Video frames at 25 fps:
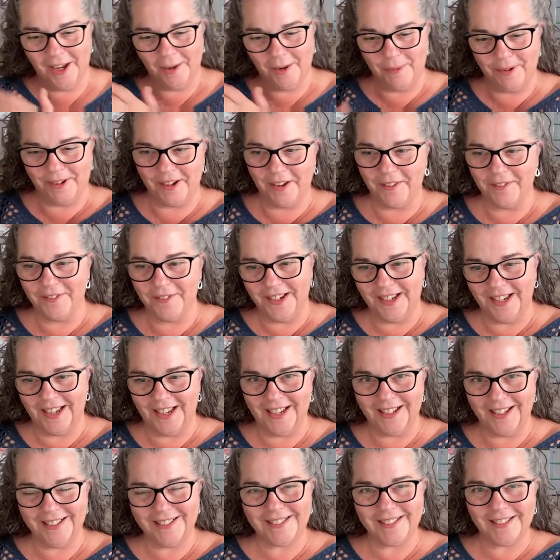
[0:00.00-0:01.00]
we're governing
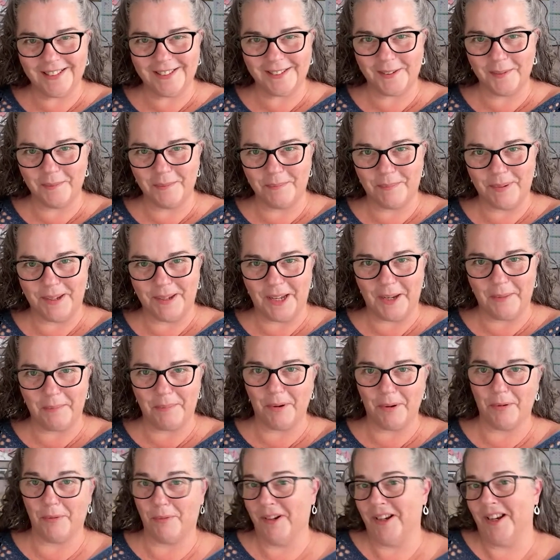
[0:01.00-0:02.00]
it in system B,
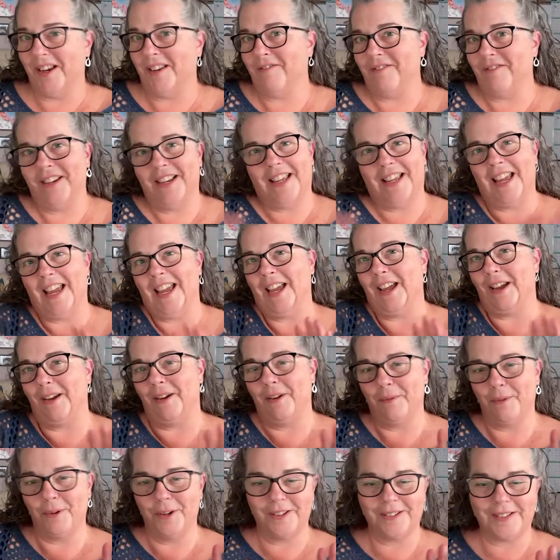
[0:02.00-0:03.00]
but we don't really
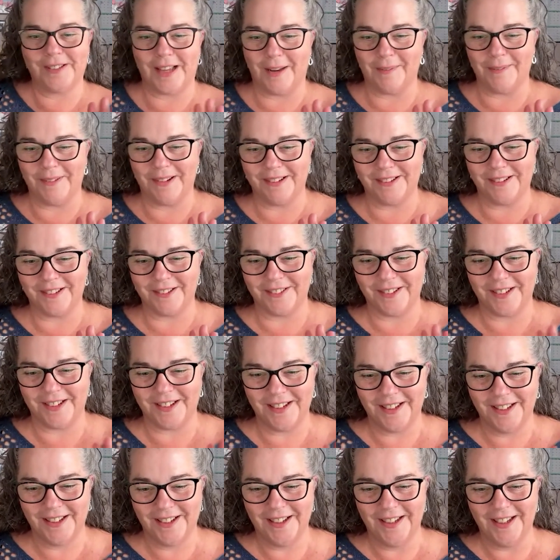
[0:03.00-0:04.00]
care what's happening to
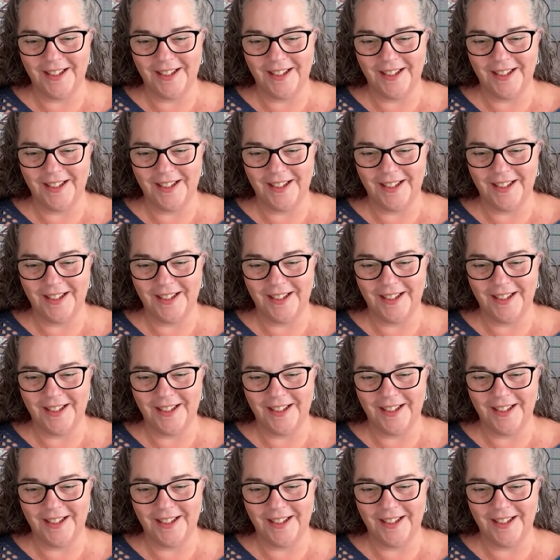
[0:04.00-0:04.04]
it